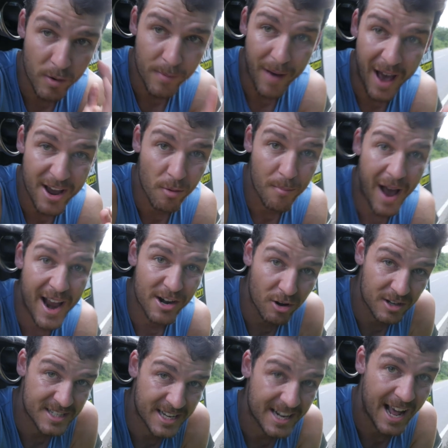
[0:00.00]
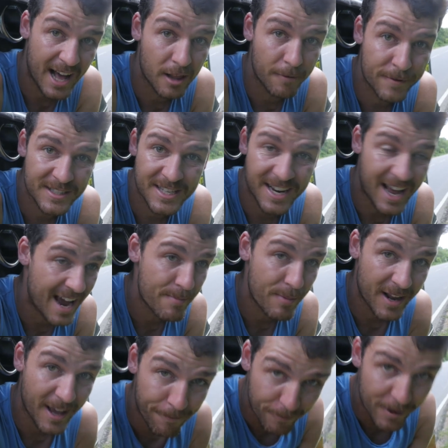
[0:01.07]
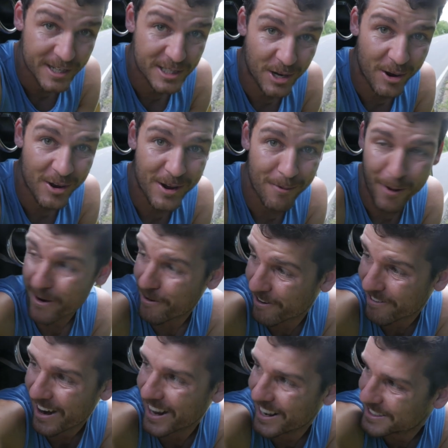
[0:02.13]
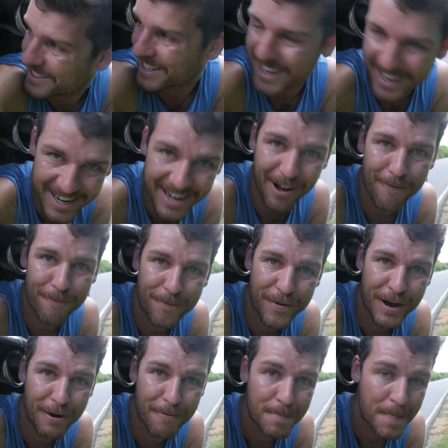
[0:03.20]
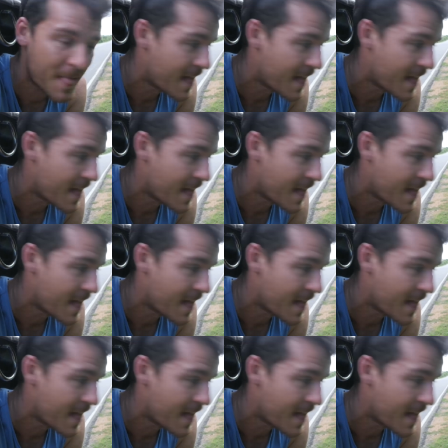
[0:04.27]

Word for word: we may or may not see an elephant today, but if we do, we're ready to get it on film,